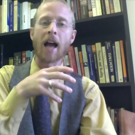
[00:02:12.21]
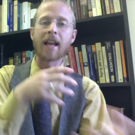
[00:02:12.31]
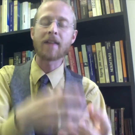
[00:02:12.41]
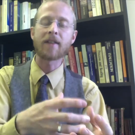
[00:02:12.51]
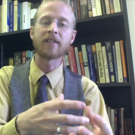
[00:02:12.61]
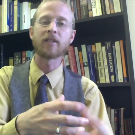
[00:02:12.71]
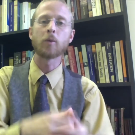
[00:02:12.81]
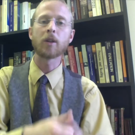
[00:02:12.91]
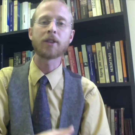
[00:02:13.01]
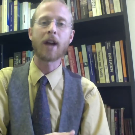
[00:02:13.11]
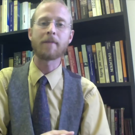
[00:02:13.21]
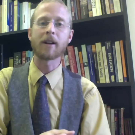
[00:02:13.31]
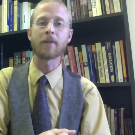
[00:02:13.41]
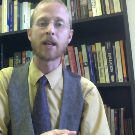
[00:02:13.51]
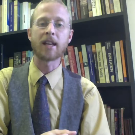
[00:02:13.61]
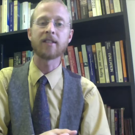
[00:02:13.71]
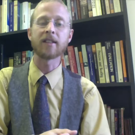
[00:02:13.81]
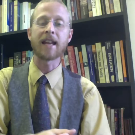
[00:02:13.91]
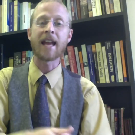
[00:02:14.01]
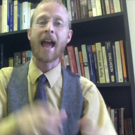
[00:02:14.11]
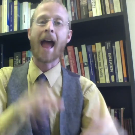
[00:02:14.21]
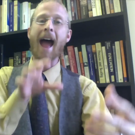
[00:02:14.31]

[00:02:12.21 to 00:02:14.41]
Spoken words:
get things in real time very, very easily,